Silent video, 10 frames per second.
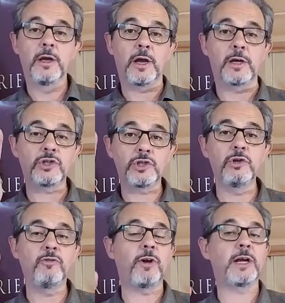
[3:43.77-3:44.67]
I got
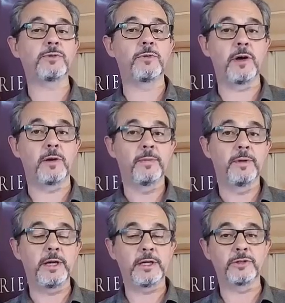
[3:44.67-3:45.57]
two facts wrong.
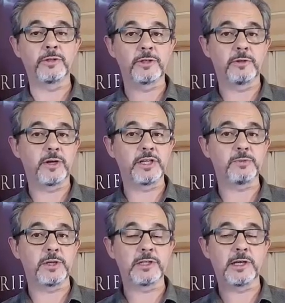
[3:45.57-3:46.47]
Introducing a very
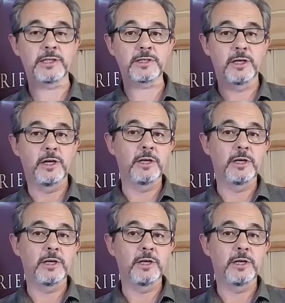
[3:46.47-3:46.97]
special guest